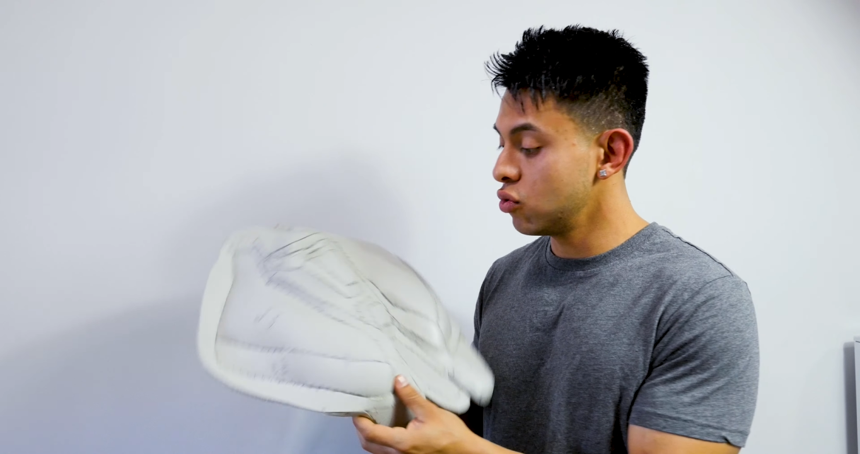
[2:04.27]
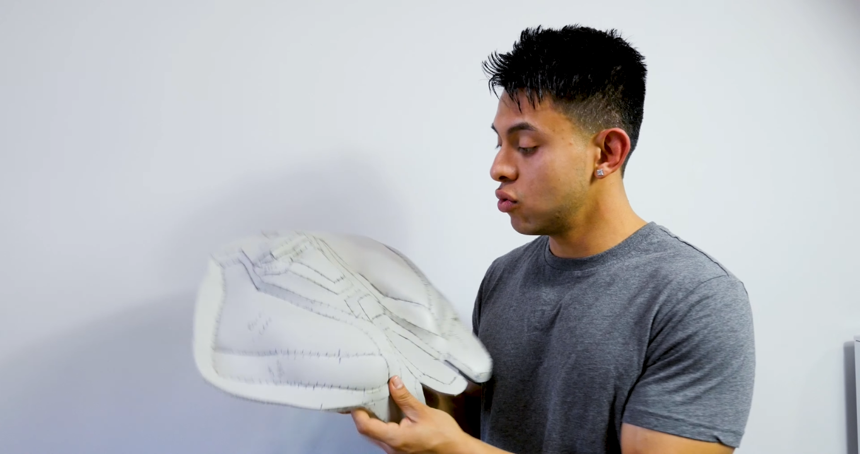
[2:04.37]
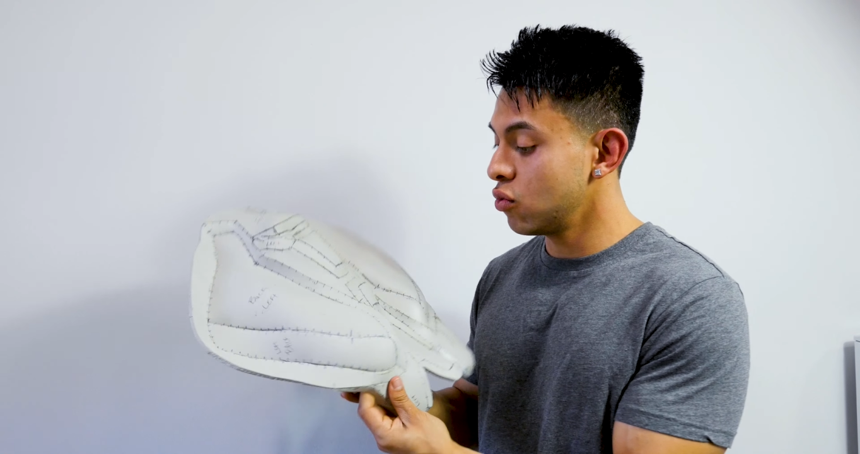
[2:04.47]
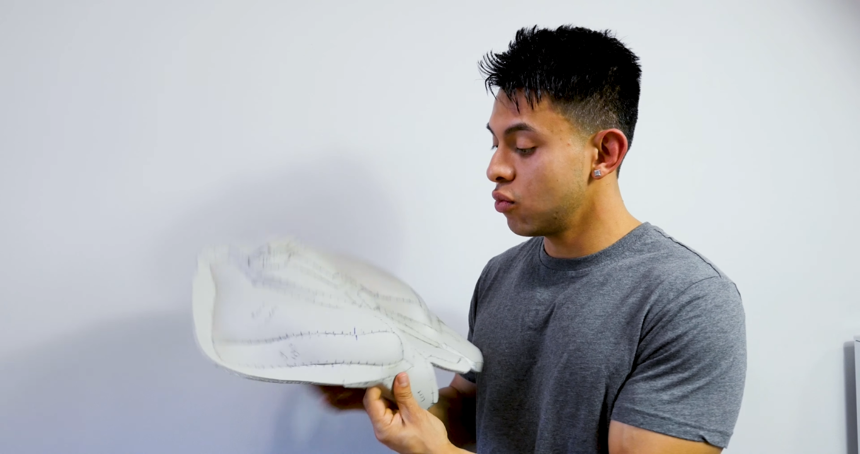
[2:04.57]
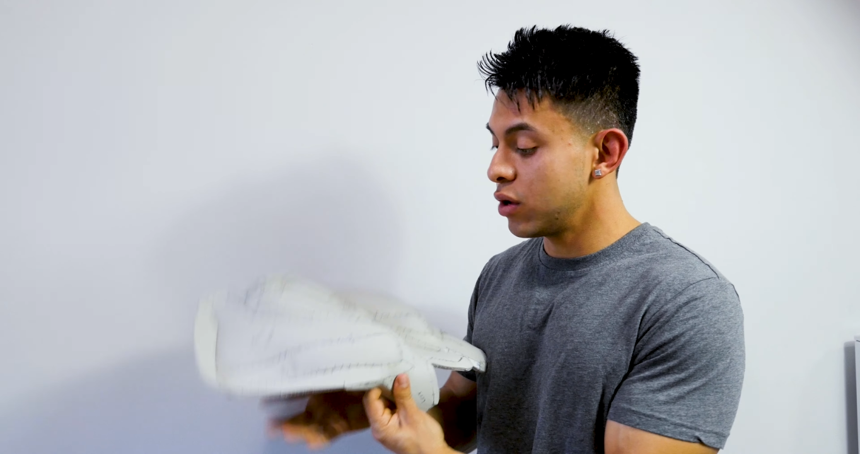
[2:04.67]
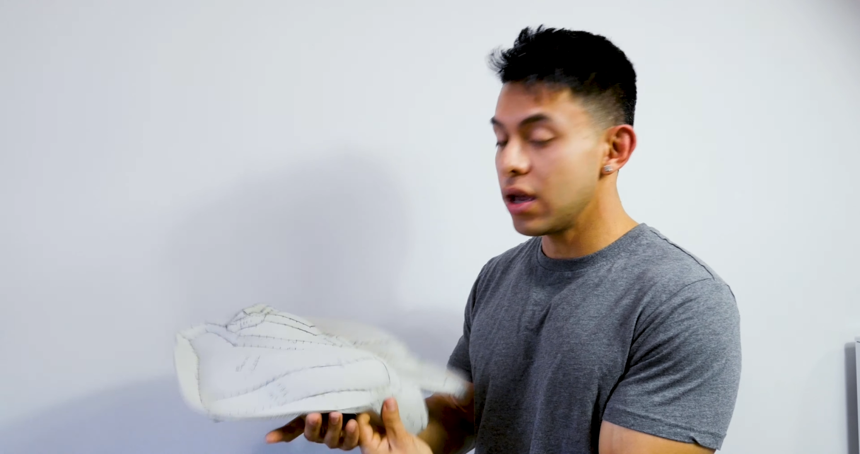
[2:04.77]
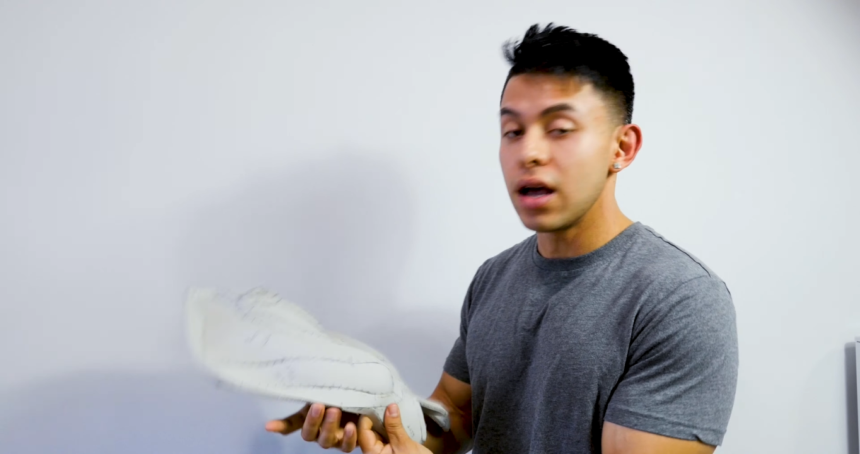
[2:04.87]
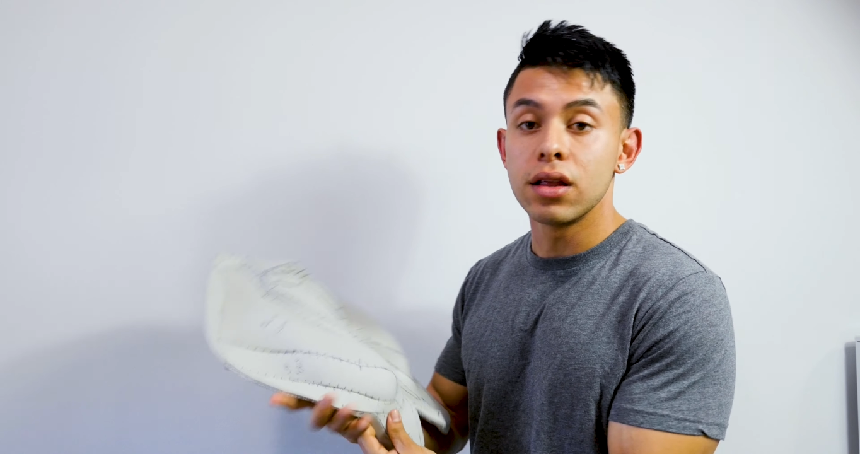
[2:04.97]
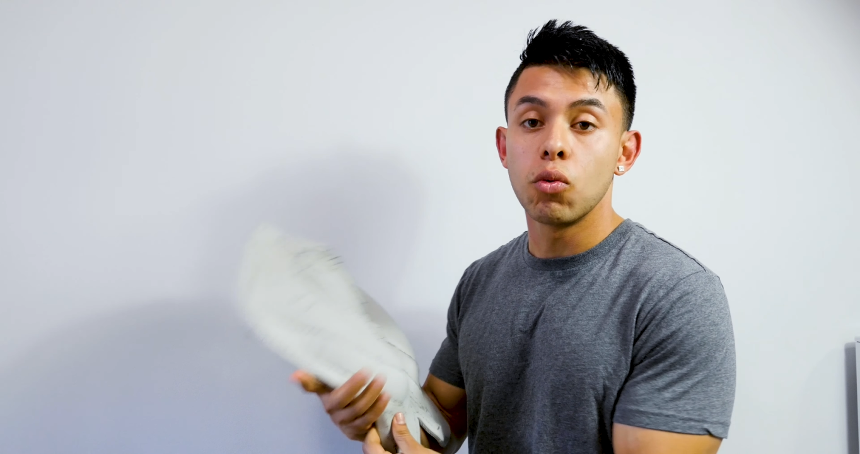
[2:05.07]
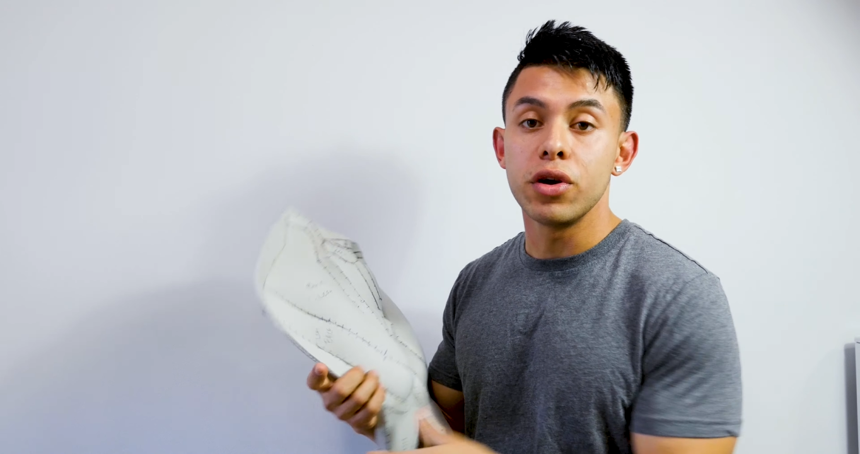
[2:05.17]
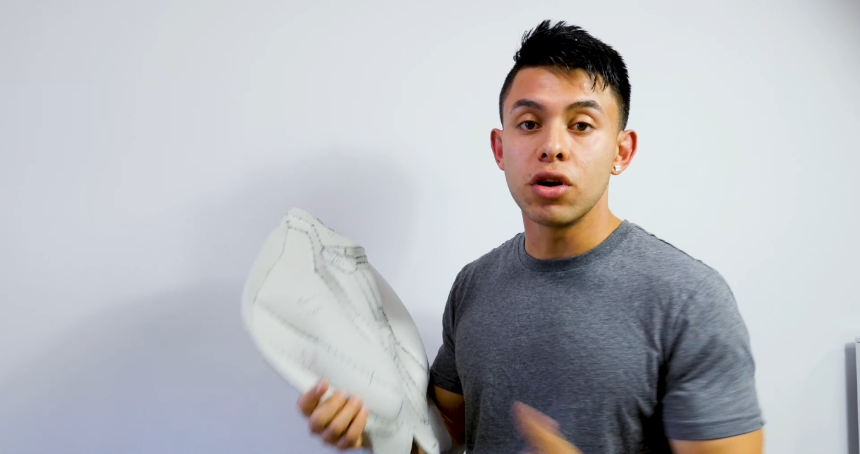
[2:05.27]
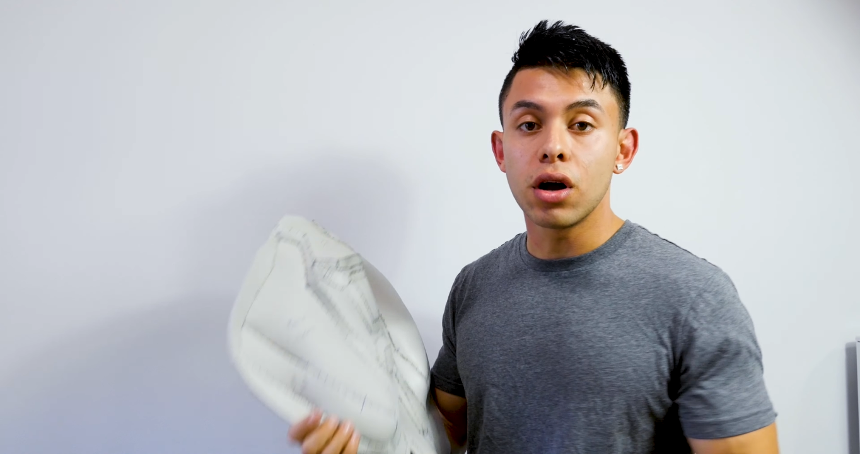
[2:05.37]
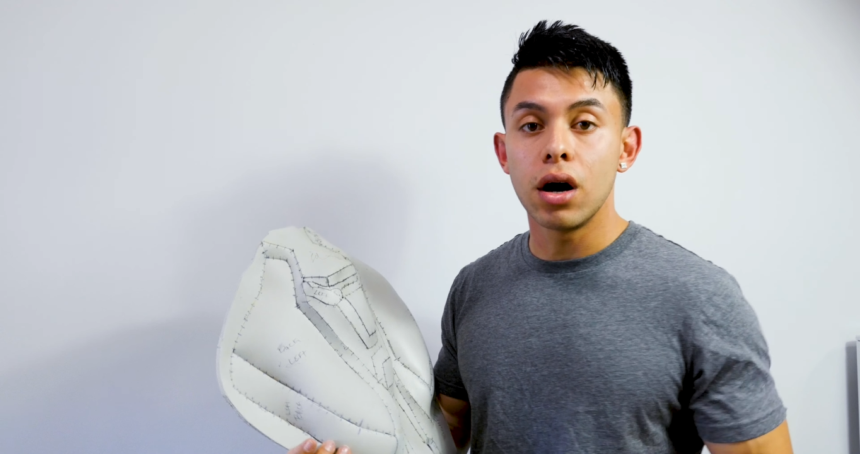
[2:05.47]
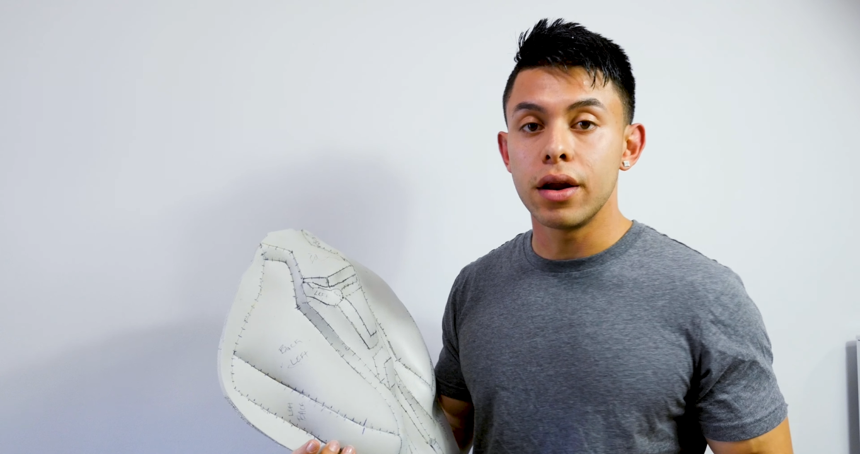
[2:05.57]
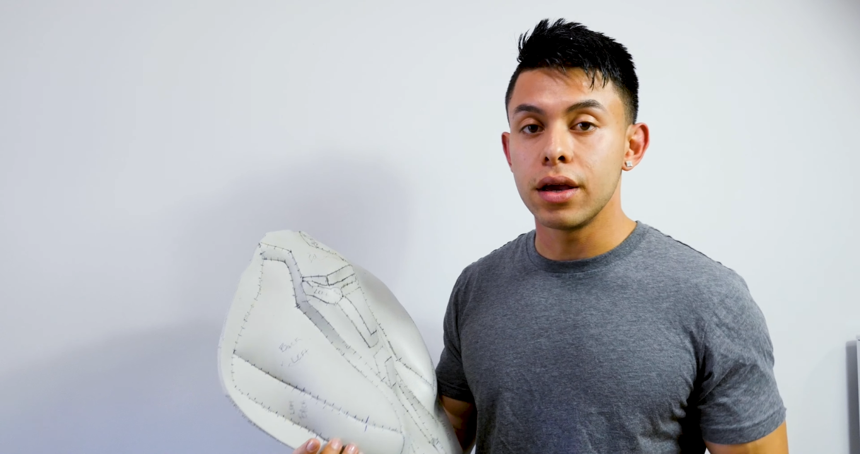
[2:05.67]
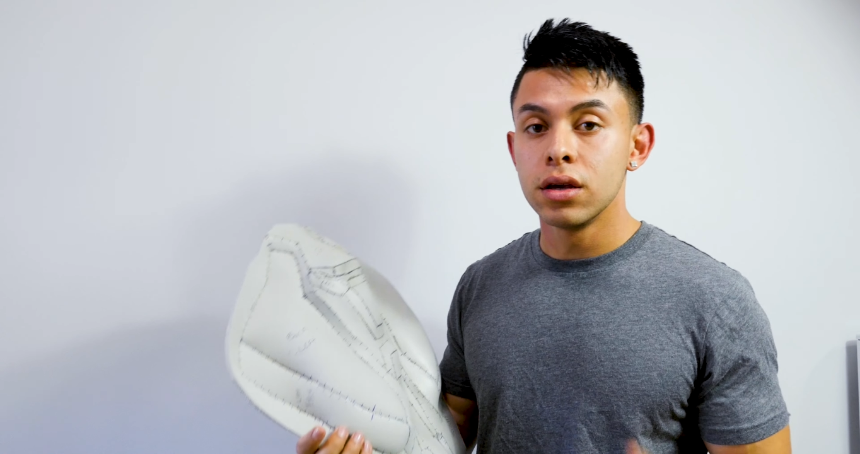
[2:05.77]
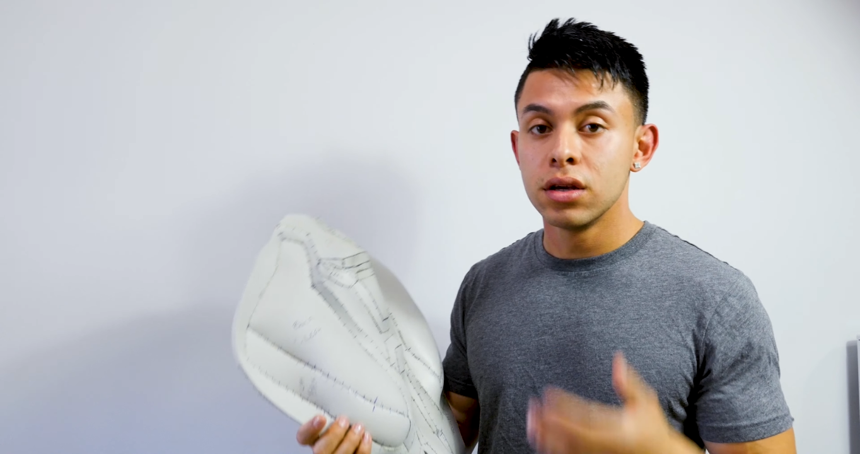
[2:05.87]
do with it, and the way you cut it.